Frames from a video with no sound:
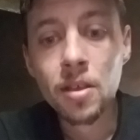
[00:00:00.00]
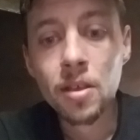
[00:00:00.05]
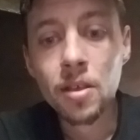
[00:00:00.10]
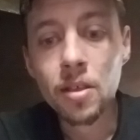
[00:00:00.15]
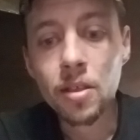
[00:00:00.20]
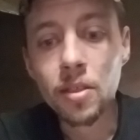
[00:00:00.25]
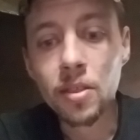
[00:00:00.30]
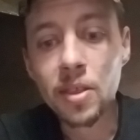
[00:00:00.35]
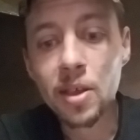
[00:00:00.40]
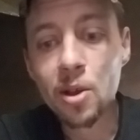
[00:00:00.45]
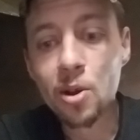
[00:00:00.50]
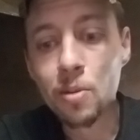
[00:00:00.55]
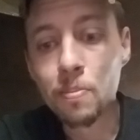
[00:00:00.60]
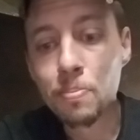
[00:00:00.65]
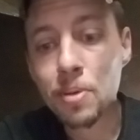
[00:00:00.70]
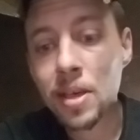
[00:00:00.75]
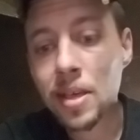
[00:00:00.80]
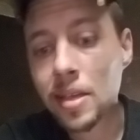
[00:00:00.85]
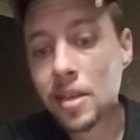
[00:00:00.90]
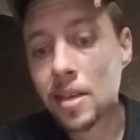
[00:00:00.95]
their
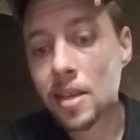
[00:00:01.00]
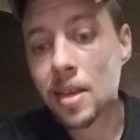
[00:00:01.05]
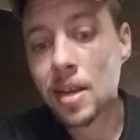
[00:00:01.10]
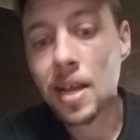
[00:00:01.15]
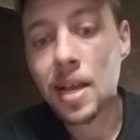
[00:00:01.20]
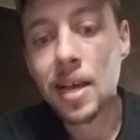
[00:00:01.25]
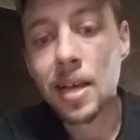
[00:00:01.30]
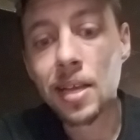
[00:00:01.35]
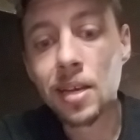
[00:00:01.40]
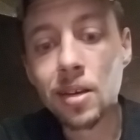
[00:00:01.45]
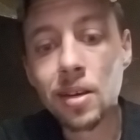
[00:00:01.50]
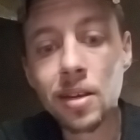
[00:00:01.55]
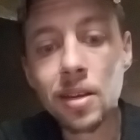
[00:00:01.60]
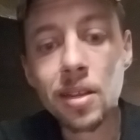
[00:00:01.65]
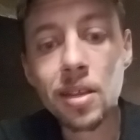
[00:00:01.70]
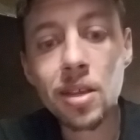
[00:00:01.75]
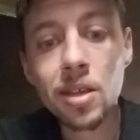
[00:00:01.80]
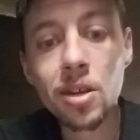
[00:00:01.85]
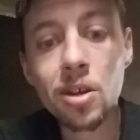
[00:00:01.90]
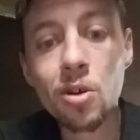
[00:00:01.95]
opinion on,
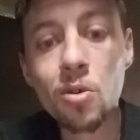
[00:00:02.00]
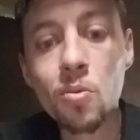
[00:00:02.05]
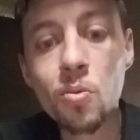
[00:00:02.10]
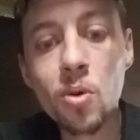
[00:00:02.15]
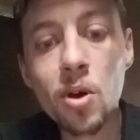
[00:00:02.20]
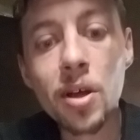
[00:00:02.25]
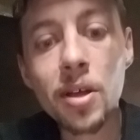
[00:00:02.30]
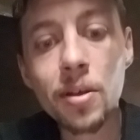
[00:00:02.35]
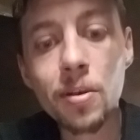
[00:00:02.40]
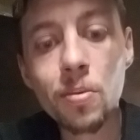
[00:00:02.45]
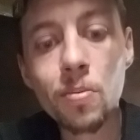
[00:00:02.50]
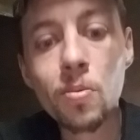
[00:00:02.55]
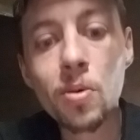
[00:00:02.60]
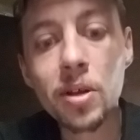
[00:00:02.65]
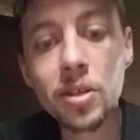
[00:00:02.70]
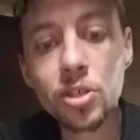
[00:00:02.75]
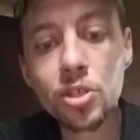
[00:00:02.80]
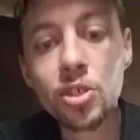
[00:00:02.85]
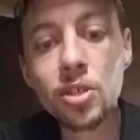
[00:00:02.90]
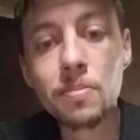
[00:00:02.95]
you know,
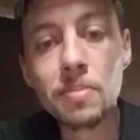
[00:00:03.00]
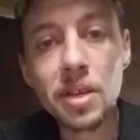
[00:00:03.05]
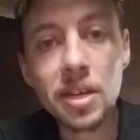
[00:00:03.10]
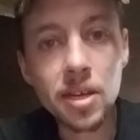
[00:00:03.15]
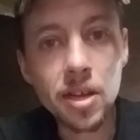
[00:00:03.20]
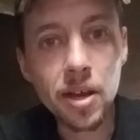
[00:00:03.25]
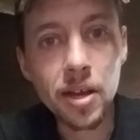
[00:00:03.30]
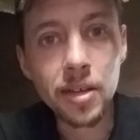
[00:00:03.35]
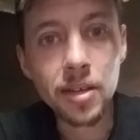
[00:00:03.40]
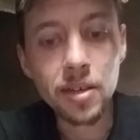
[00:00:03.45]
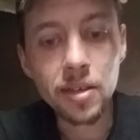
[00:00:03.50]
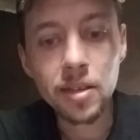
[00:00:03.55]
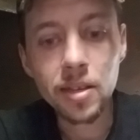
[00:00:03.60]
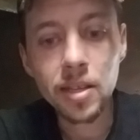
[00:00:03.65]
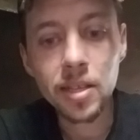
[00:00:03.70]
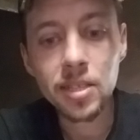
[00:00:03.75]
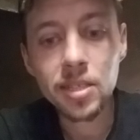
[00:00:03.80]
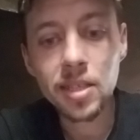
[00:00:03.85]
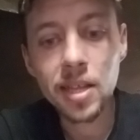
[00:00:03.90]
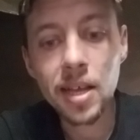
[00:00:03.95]
what should be done.
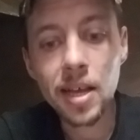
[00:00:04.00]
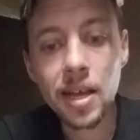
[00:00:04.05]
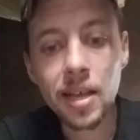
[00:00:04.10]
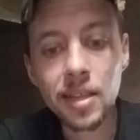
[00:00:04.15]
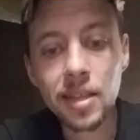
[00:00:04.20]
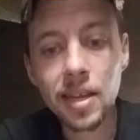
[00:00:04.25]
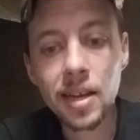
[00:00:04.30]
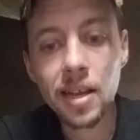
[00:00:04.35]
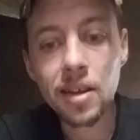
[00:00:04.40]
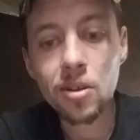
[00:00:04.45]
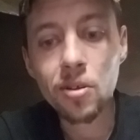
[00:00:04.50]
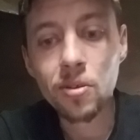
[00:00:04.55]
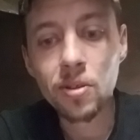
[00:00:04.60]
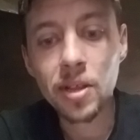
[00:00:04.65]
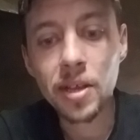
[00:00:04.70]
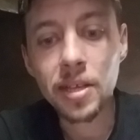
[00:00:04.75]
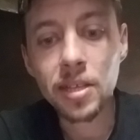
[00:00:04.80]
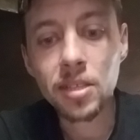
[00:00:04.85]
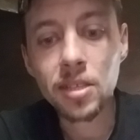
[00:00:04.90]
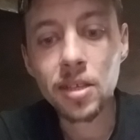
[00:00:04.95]
It's not that I don't
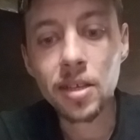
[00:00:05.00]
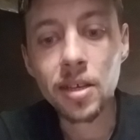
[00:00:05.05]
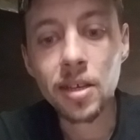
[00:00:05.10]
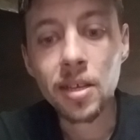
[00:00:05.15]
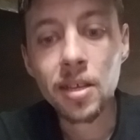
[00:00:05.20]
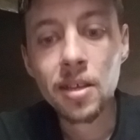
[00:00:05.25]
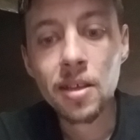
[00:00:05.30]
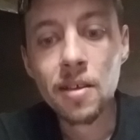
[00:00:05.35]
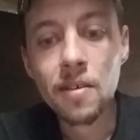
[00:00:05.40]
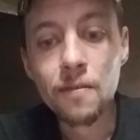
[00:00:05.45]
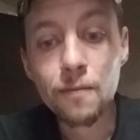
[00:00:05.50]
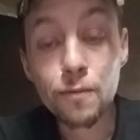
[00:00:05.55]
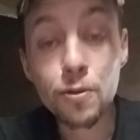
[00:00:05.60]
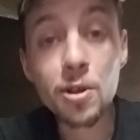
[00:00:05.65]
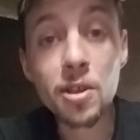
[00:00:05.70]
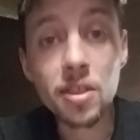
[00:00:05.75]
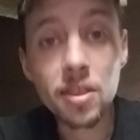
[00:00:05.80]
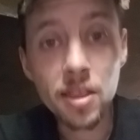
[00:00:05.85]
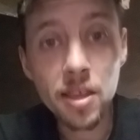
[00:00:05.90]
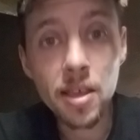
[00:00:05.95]
like to
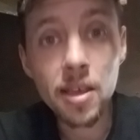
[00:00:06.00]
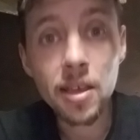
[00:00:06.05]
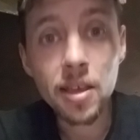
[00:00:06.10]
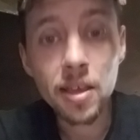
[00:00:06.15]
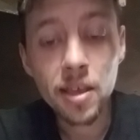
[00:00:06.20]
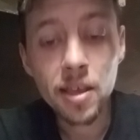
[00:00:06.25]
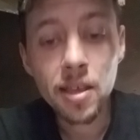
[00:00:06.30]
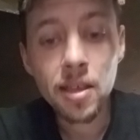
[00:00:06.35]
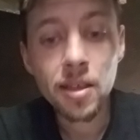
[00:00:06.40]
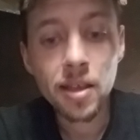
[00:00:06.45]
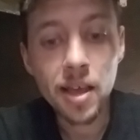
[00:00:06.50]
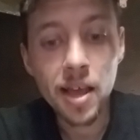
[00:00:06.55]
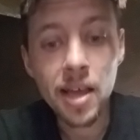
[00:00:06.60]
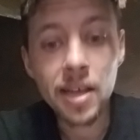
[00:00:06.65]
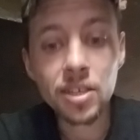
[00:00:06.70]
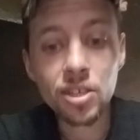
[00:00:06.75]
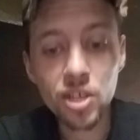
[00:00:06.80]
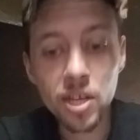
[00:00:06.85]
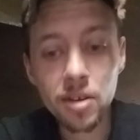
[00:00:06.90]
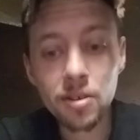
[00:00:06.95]
free think.
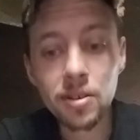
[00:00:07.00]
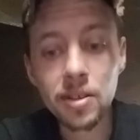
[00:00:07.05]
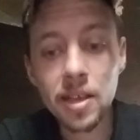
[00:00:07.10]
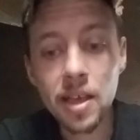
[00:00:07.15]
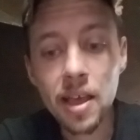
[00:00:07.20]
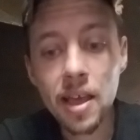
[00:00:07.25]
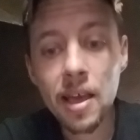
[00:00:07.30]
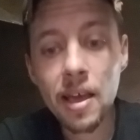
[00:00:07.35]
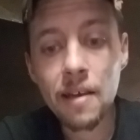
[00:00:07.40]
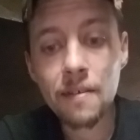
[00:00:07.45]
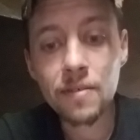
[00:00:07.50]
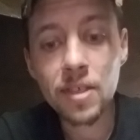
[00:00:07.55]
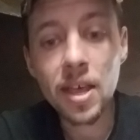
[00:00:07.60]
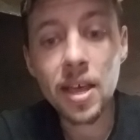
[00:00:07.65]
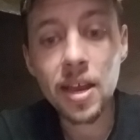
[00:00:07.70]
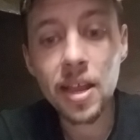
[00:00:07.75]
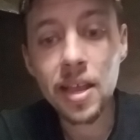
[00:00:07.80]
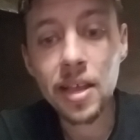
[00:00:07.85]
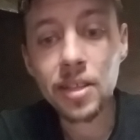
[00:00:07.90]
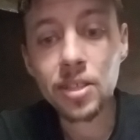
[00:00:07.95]
I generally have
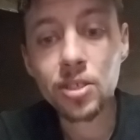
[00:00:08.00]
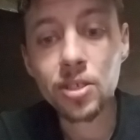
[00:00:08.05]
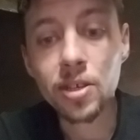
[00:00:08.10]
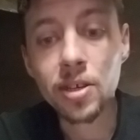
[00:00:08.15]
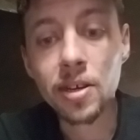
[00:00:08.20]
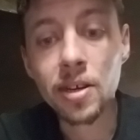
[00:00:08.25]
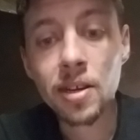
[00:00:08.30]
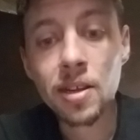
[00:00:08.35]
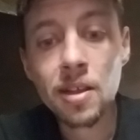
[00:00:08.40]
that answer,